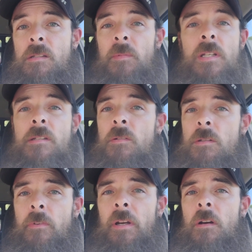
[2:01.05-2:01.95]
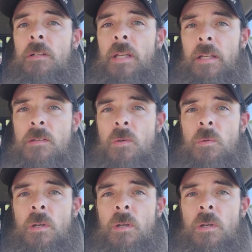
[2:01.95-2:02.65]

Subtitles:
some of these seals are very hard to get to.